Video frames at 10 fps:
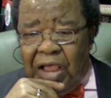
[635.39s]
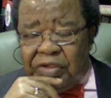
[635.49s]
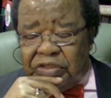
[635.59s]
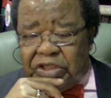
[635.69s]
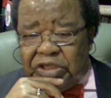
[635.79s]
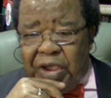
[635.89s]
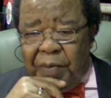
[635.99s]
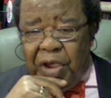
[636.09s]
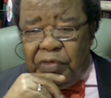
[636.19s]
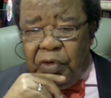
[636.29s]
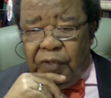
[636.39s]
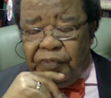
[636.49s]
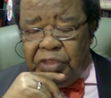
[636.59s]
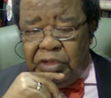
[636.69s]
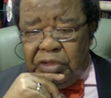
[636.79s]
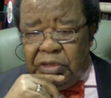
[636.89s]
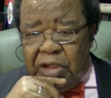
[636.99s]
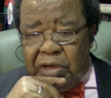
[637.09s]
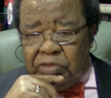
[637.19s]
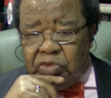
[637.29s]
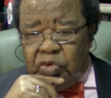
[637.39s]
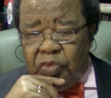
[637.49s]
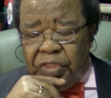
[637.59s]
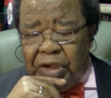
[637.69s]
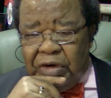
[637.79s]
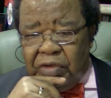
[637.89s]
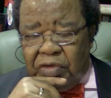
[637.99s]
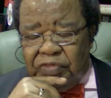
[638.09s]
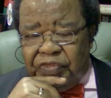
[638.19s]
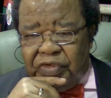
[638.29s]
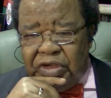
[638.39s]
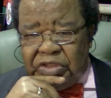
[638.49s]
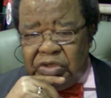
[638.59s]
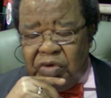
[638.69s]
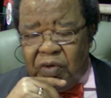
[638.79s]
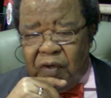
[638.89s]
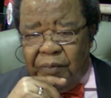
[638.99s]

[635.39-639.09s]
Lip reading: as chairman of the Truth and Reconciliation